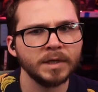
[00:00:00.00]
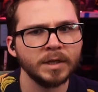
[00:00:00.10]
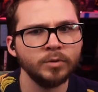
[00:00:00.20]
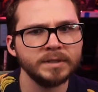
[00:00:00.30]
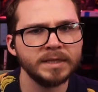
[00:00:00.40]

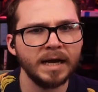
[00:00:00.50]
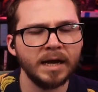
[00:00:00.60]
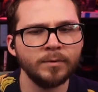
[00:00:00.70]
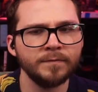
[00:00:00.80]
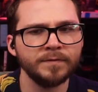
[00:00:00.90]
Who was that? I
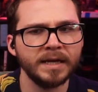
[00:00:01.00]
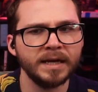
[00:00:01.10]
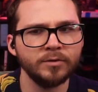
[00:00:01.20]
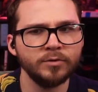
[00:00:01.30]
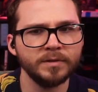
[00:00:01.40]
won't
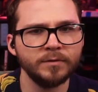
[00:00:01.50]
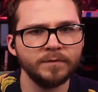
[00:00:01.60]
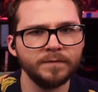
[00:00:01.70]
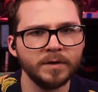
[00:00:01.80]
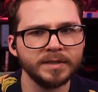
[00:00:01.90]
forget. Who the
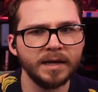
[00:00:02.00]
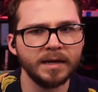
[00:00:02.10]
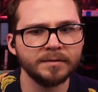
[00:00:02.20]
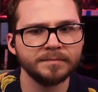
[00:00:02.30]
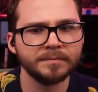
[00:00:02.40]
fuck was
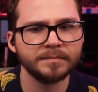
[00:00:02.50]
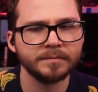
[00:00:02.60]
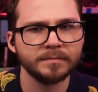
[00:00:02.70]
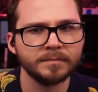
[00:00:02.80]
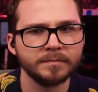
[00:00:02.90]
that?
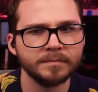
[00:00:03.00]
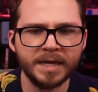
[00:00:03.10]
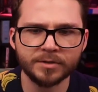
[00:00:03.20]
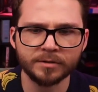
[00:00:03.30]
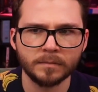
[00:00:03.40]

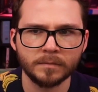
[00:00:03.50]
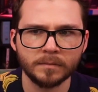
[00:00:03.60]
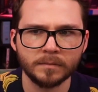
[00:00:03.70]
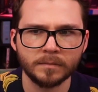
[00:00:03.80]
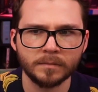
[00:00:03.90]
Major.
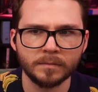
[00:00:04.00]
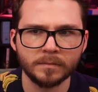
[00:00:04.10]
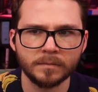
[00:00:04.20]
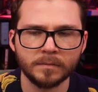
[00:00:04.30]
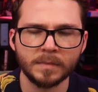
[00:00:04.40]

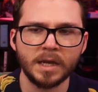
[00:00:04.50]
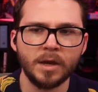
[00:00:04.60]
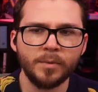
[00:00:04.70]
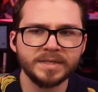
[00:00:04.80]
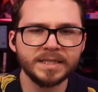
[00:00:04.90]

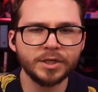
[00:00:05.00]
Wait, is this a